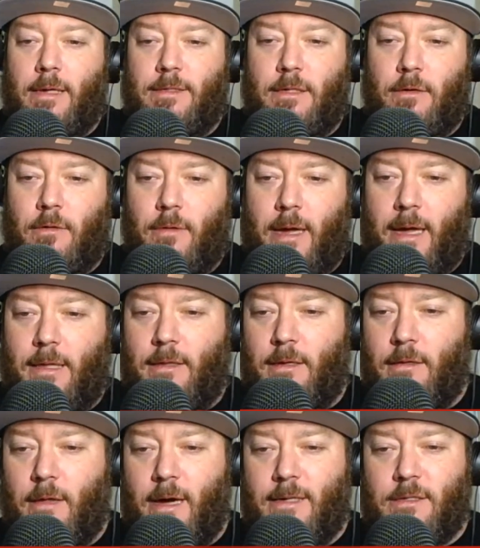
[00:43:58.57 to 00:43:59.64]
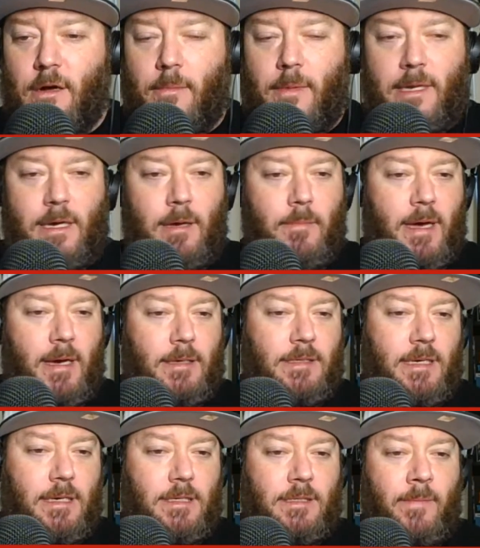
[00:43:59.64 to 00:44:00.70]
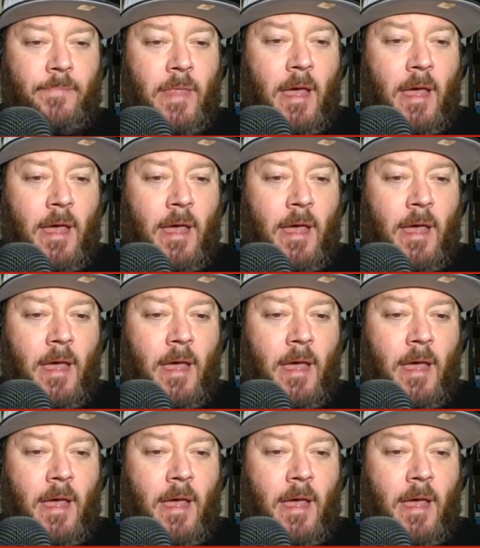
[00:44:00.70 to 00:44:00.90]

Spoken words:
So, and then last comment he makes is,